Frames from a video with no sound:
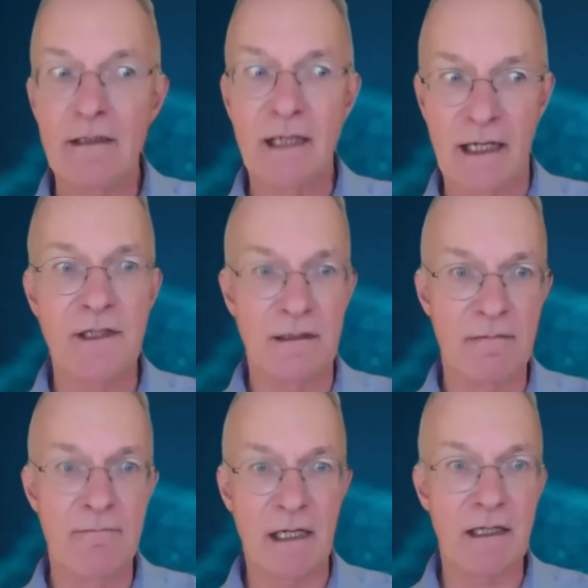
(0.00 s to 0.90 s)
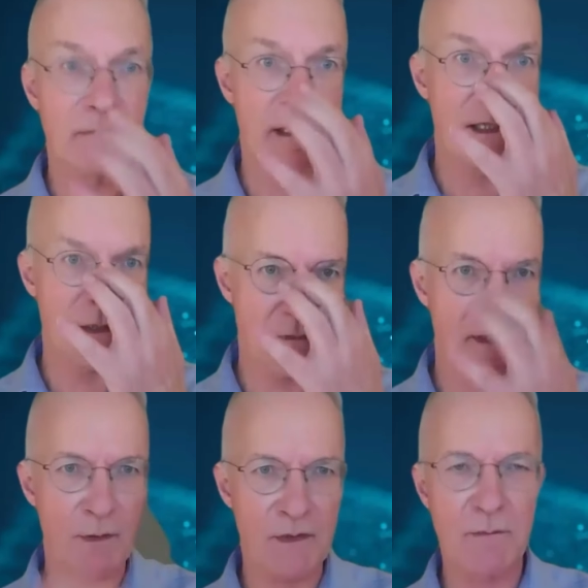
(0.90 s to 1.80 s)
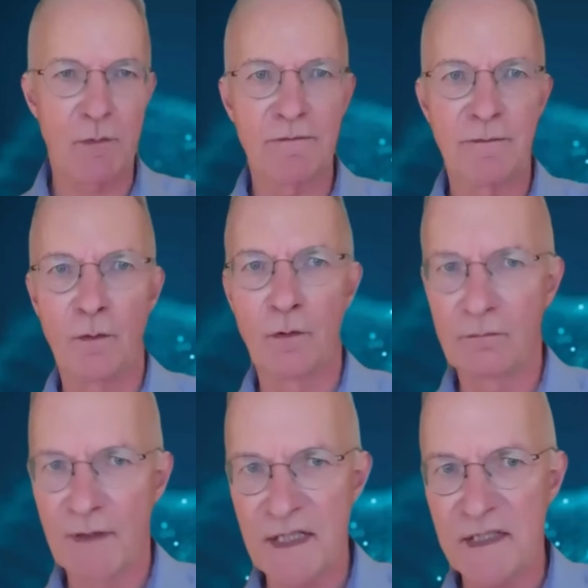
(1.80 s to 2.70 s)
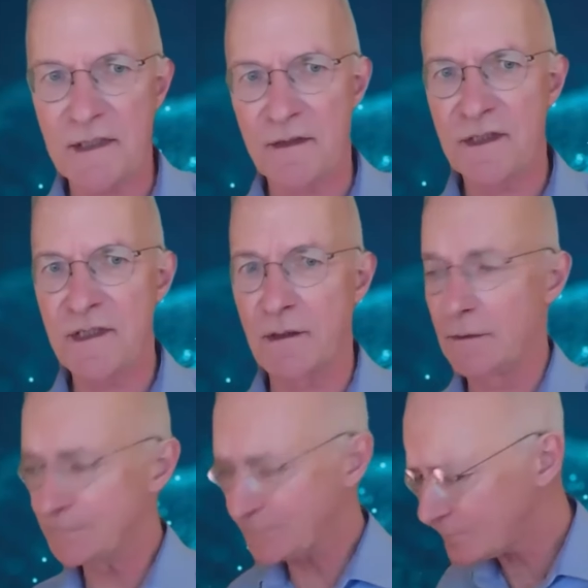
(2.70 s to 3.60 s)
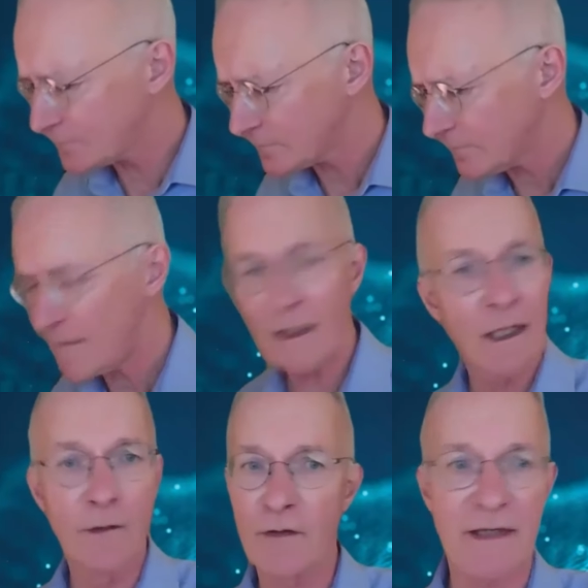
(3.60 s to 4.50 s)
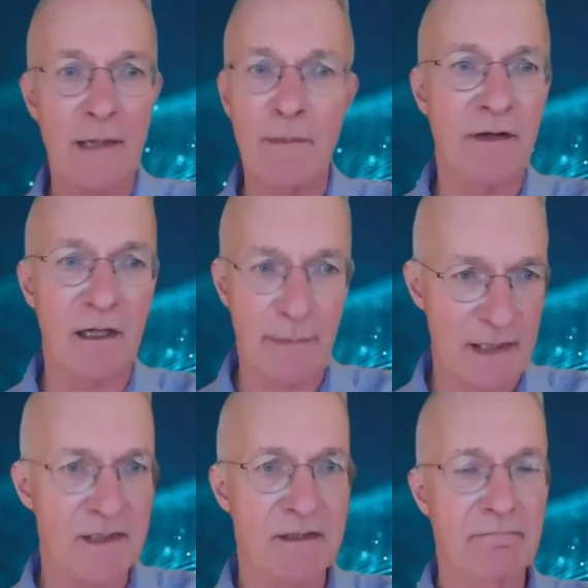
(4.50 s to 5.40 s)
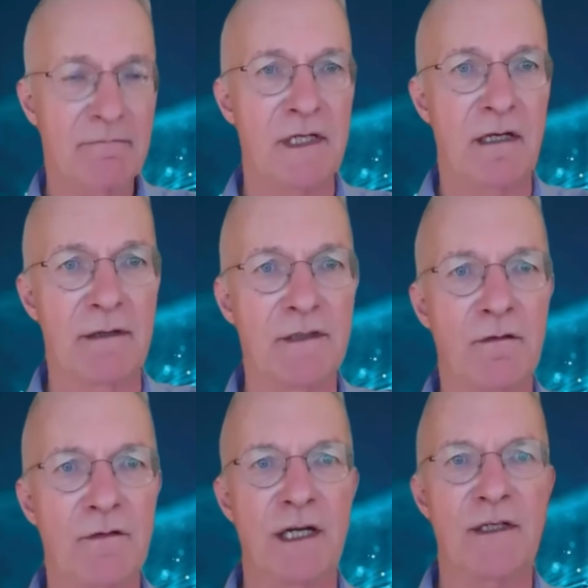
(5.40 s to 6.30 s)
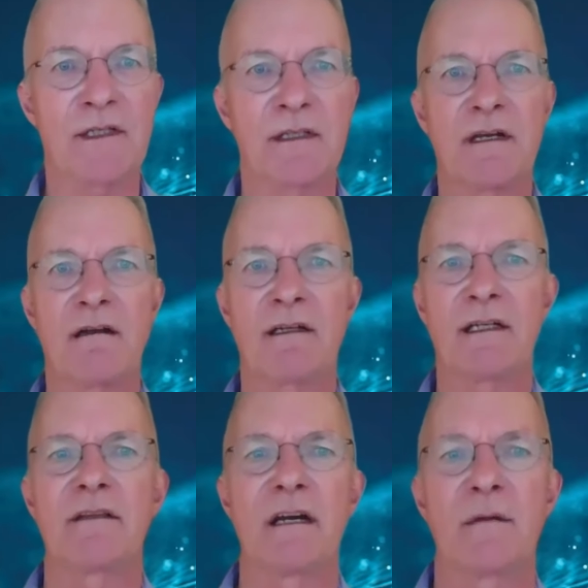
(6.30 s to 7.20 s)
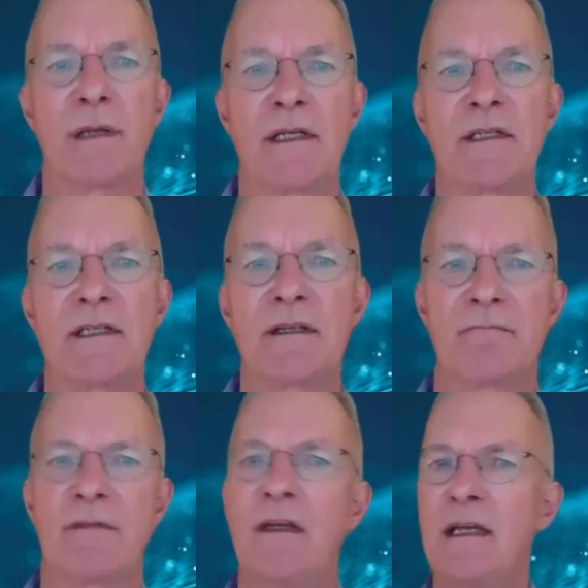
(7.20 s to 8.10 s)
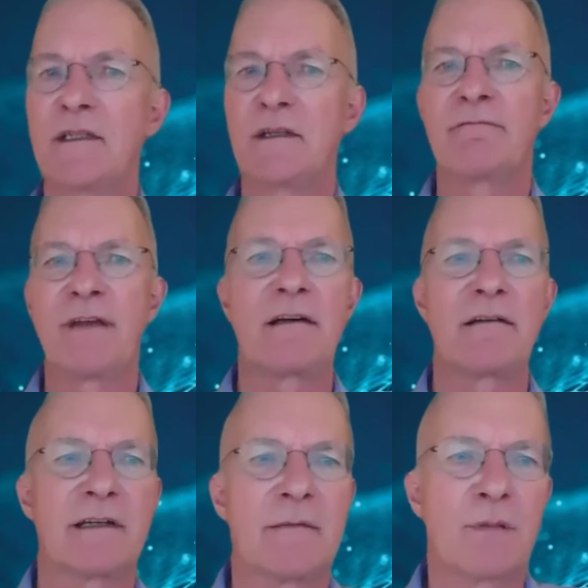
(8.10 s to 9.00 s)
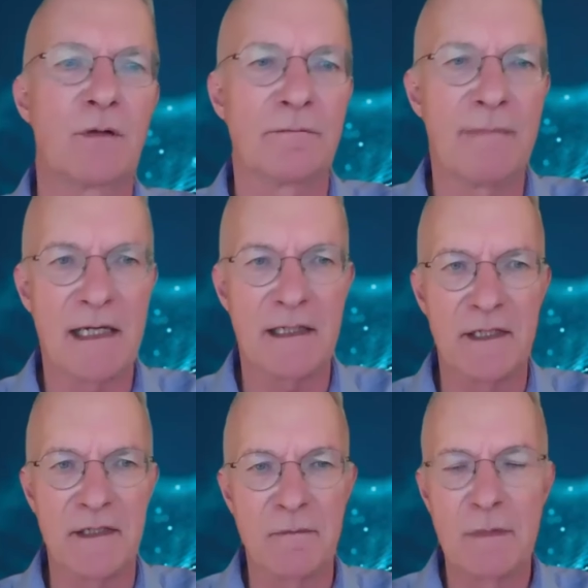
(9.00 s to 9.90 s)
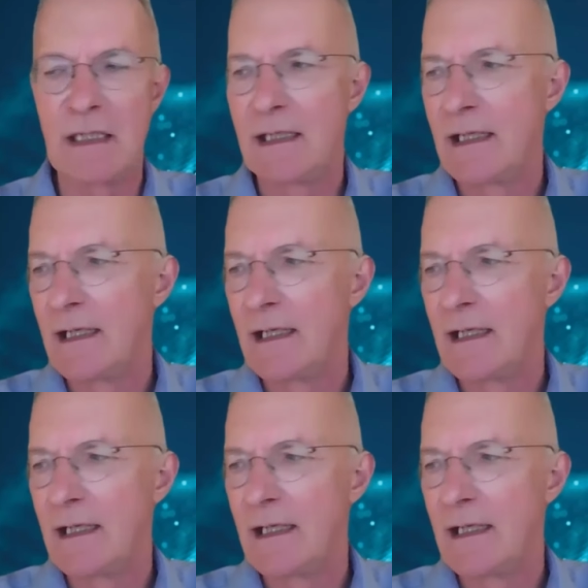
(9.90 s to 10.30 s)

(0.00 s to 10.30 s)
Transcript: It is responsible for resistance to a lot of chemotherapies. So it's not just the targeted therapies. It's a very, very broad mechanism.